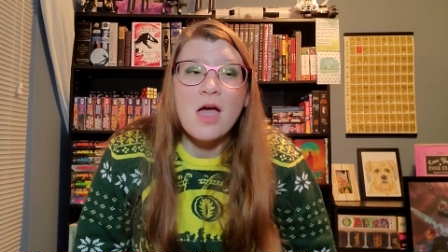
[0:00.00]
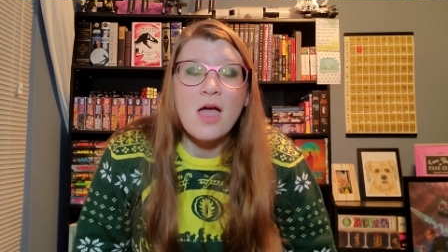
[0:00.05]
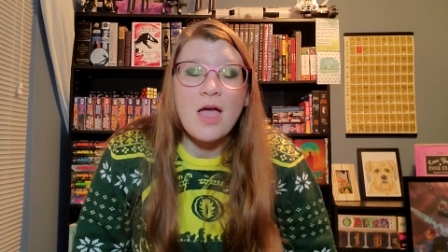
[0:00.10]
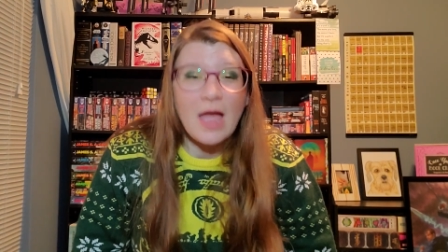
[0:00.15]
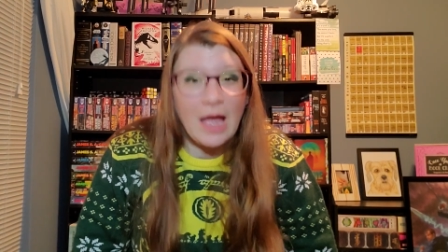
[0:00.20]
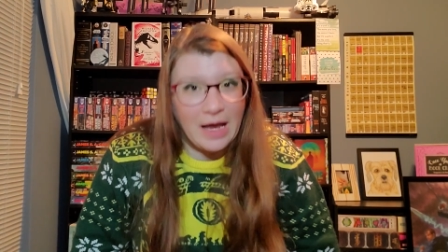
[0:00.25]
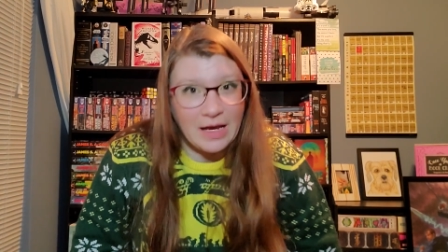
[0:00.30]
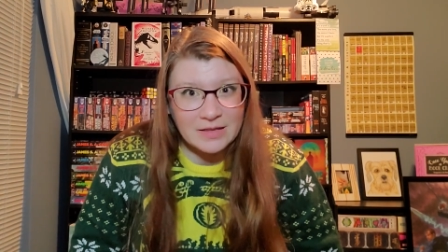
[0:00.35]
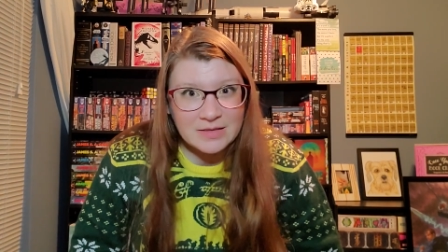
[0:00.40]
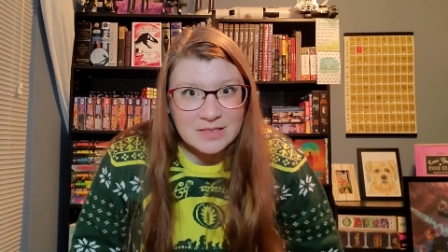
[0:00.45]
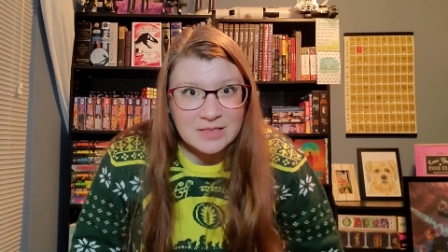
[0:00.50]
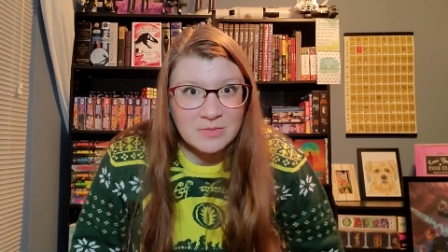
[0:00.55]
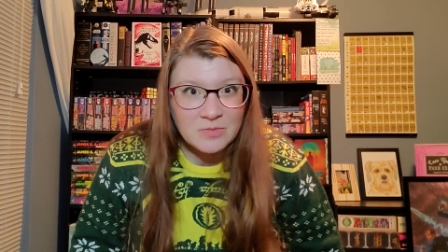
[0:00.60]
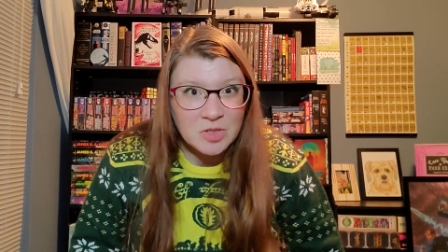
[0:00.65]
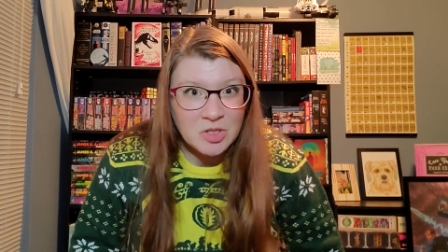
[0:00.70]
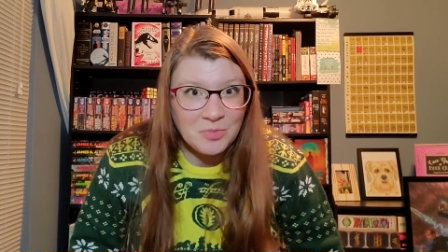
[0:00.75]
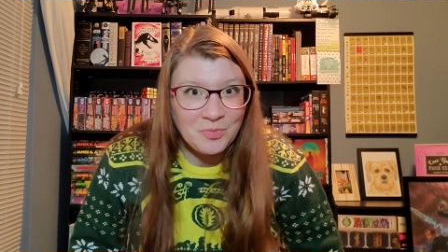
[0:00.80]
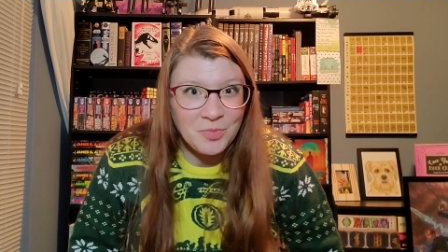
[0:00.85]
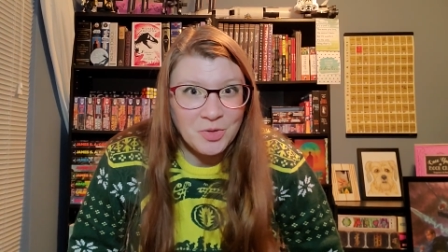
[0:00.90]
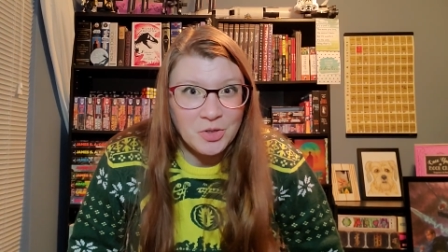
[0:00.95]
Had some
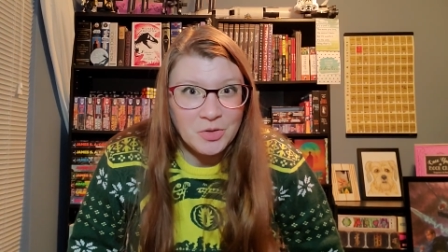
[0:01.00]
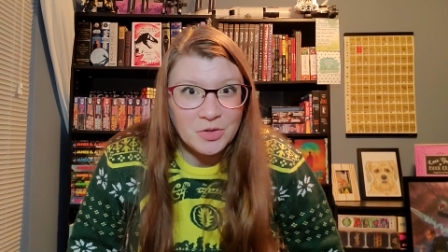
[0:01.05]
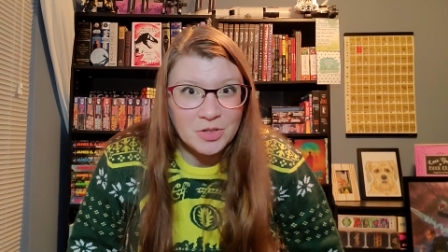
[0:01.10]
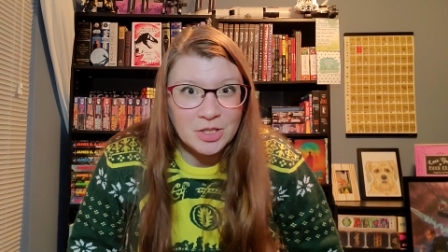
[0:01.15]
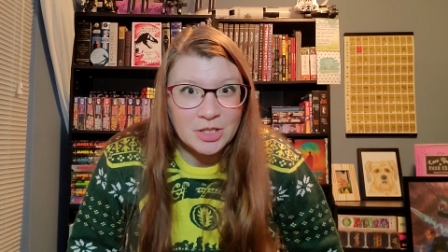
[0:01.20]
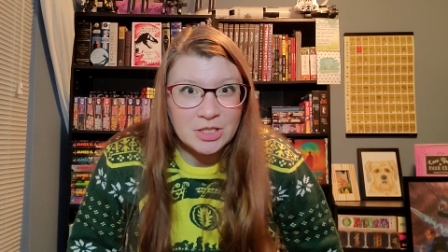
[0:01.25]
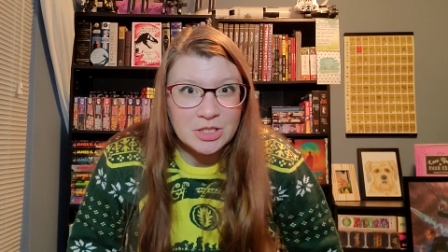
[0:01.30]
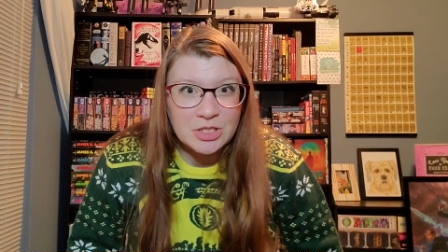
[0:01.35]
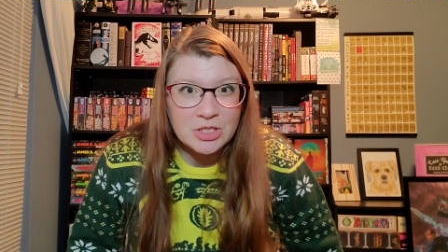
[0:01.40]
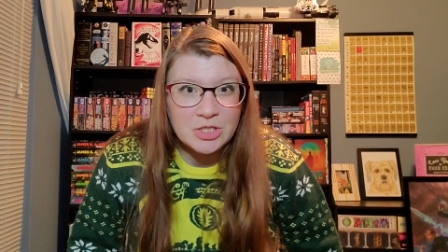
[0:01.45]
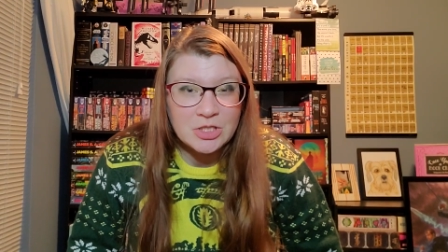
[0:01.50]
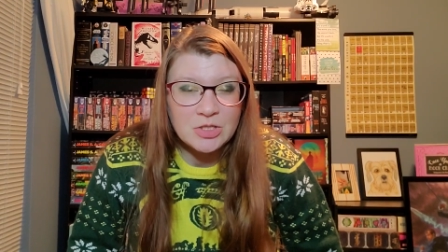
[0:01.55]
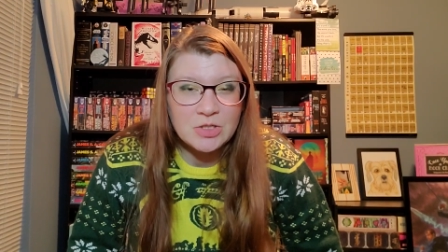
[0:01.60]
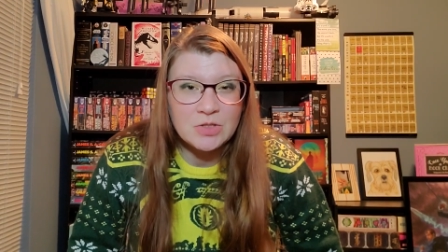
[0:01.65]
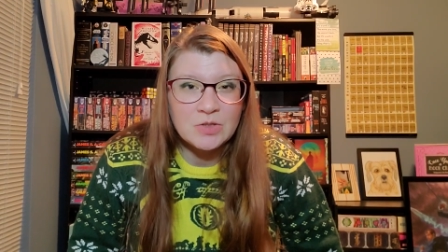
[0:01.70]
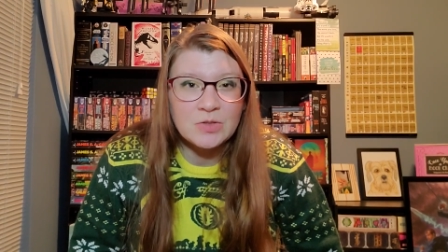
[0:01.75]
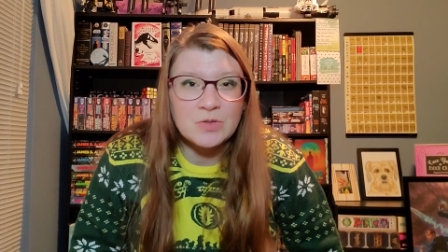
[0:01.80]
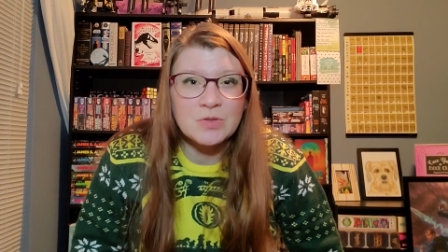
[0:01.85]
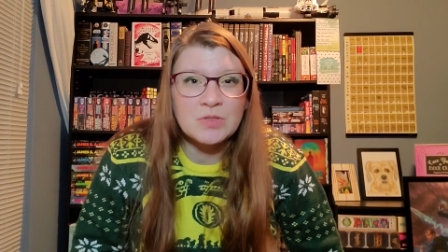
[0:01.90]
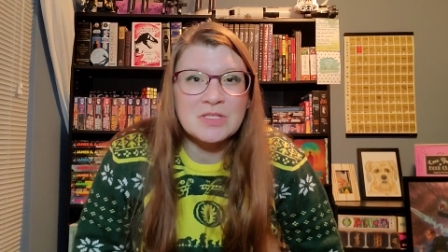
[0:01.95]
computer
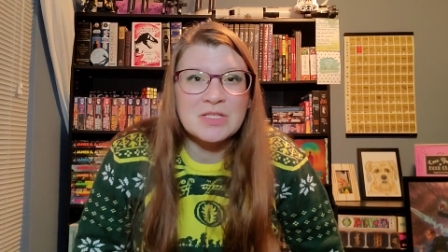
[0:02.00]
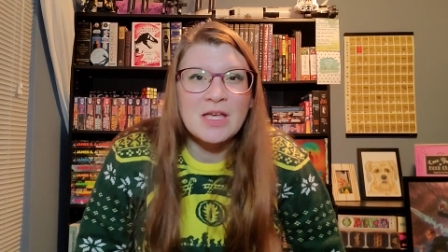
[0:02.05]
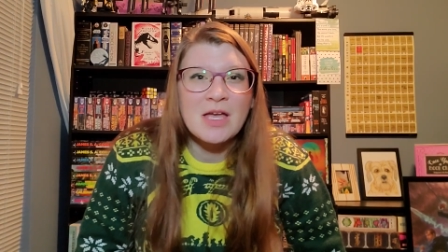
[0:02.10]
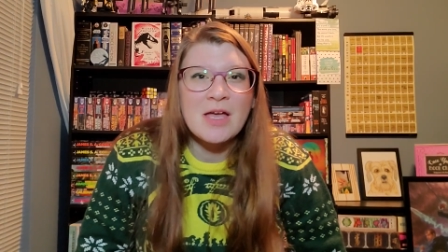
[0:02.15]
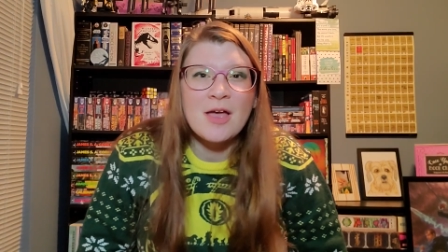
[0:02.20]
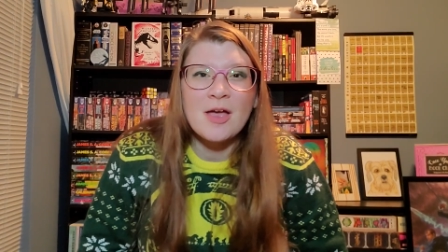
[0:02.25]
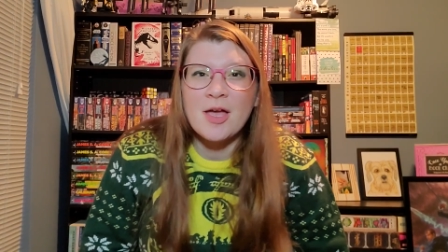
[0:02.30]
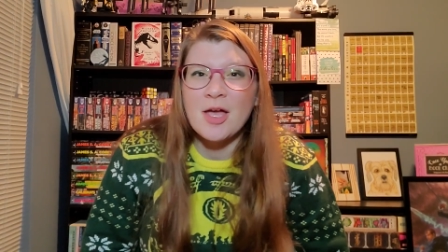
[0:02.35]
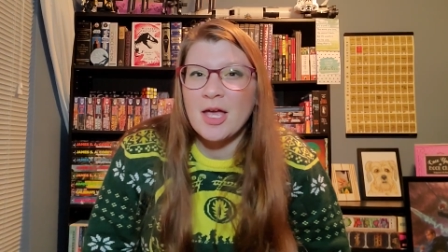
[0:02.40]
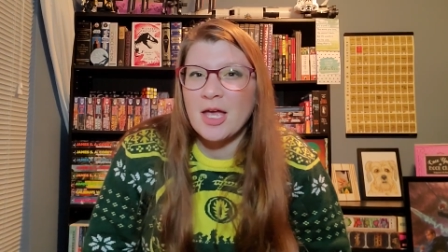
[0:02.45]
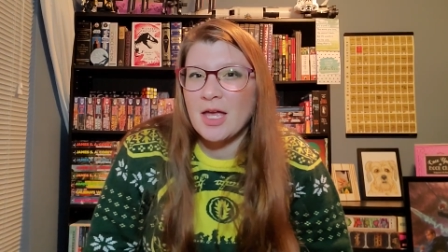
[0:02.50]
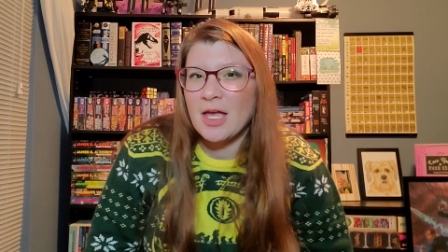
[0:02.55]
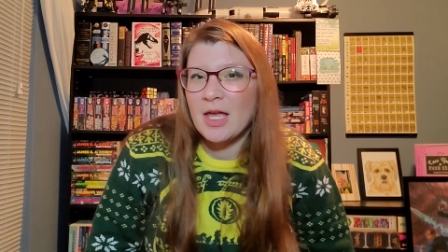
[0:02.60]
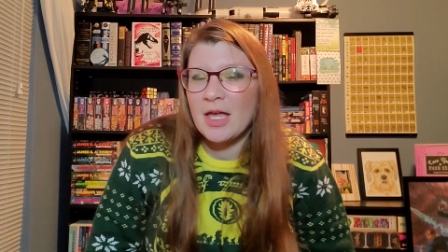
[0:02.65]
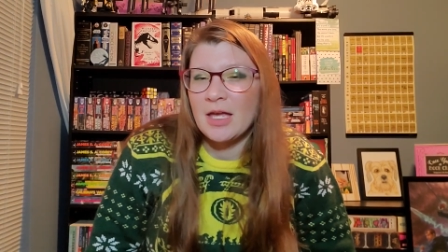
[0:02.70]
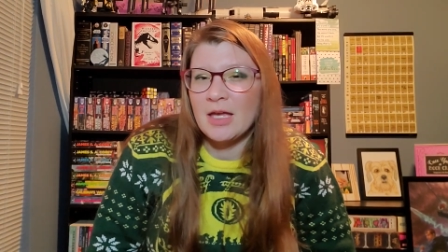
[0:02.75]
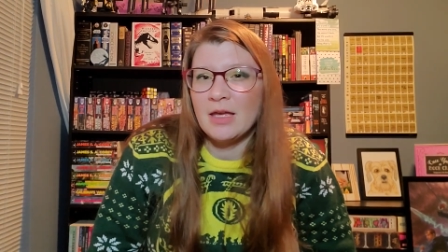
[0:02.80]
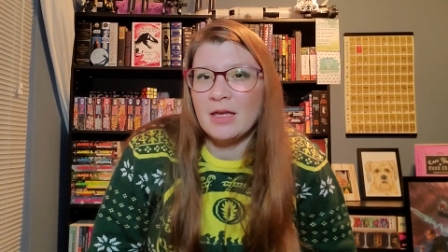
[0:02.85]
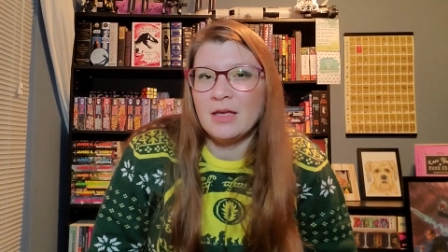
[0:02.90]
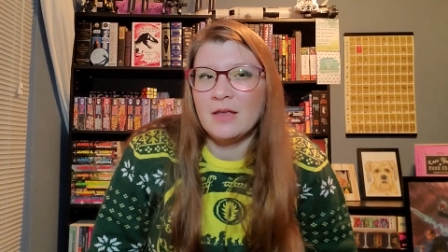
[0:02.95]
issues,
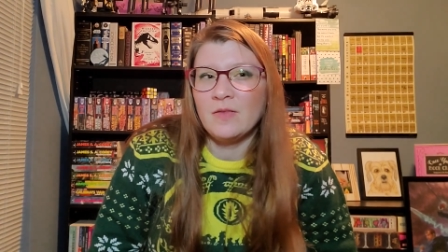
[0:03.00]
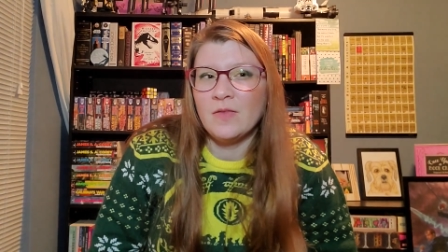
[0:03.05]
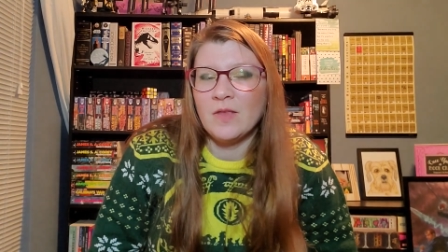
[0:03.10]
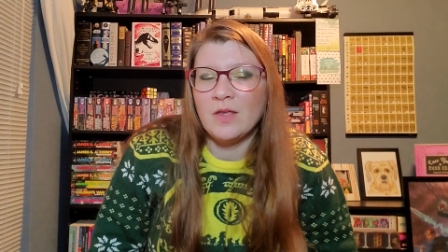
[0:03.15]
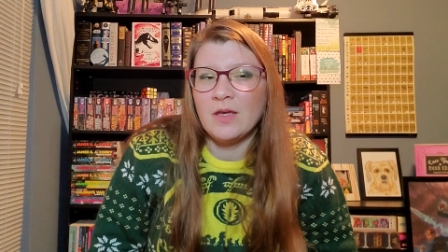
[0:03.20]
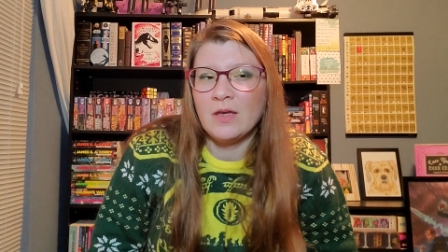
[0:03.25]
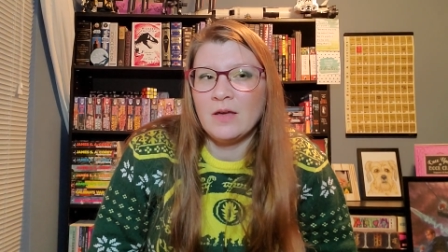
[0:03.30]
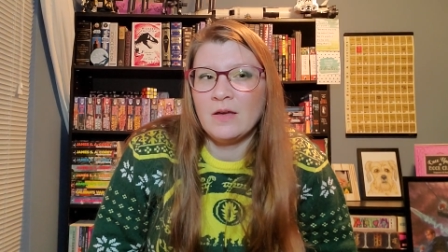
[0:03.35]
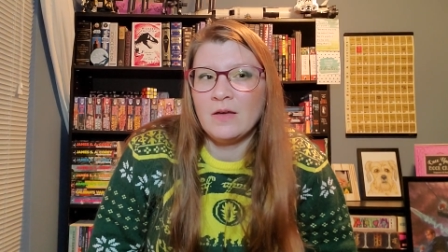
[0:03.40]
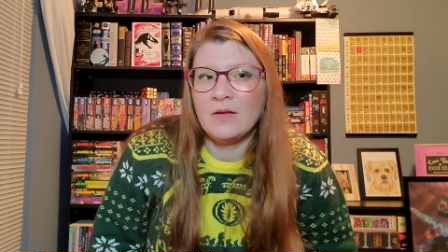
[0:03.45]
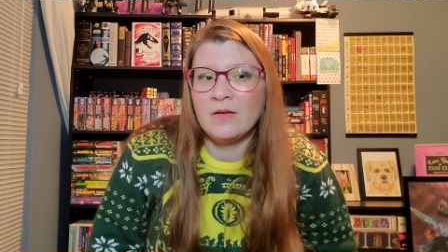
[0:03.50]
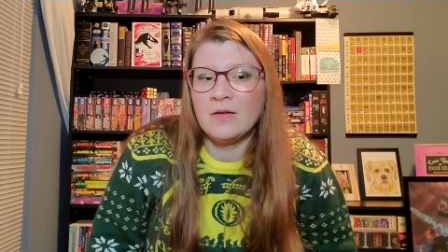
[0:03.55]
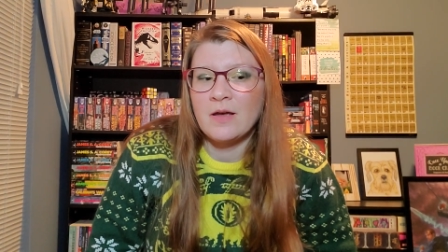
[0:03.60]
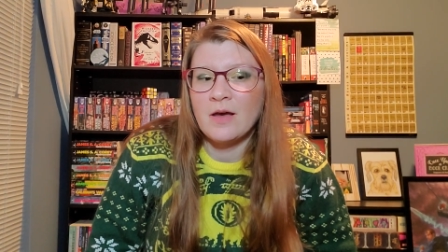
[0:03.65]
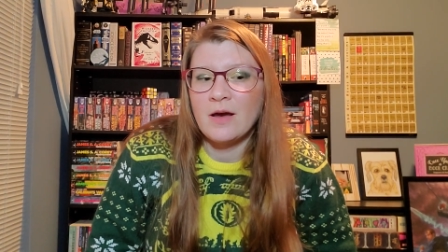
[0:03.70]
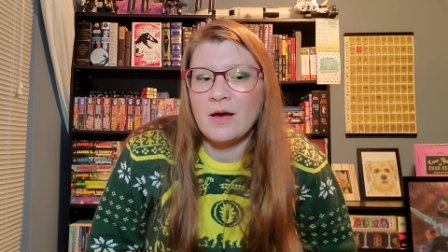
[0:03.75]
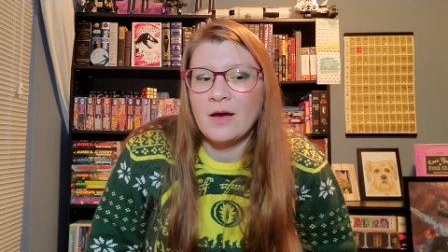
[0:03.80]
and then